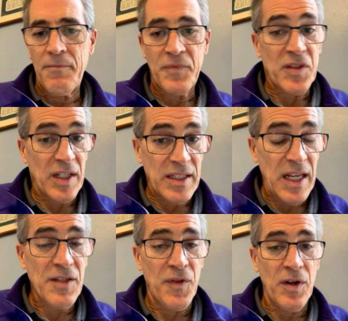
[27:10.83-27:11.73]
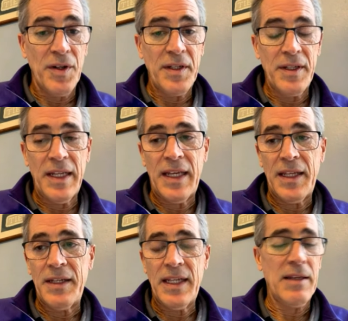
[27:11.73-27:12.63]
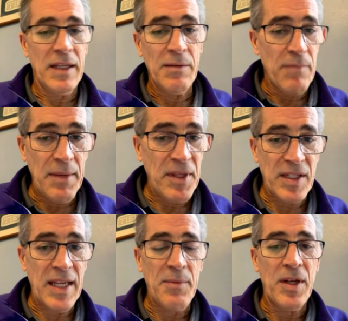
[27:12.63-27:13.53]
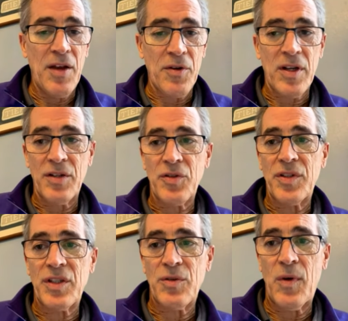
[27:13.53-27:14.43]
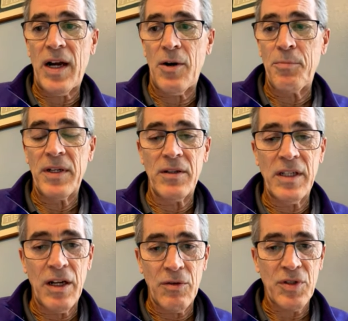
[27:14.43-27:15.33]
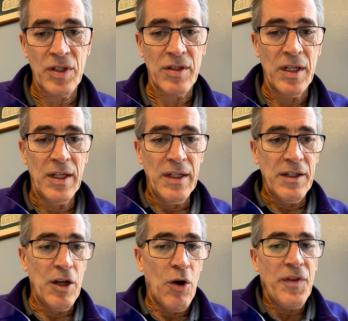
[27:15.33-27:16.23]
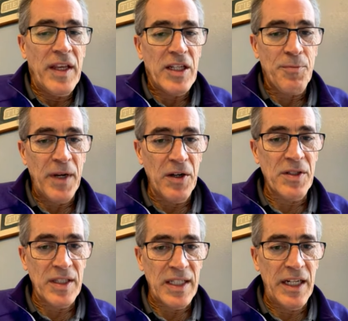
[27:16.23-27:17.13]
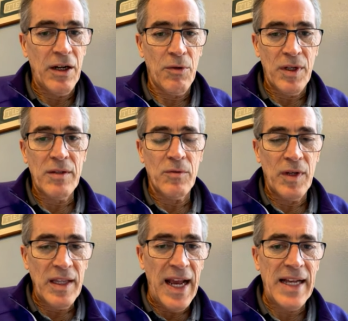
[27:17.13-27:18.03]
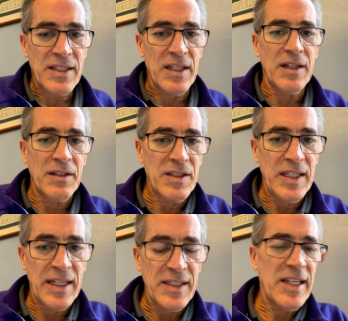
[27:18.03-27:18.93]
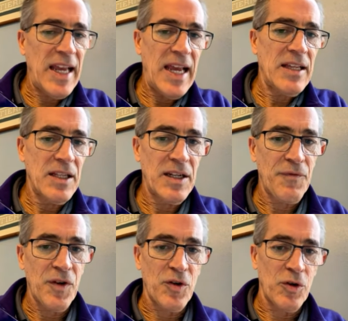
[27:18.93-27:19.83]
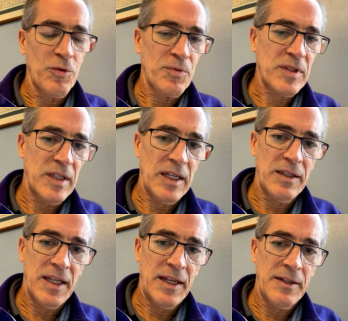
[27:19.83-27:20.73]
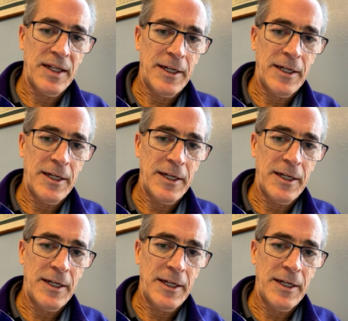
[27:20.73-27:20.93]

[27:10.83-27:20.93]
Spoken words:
successful, and maybe the same in other countries as well. But, you know, just knowing the experiences here with ASCA and CSCA and the different groups that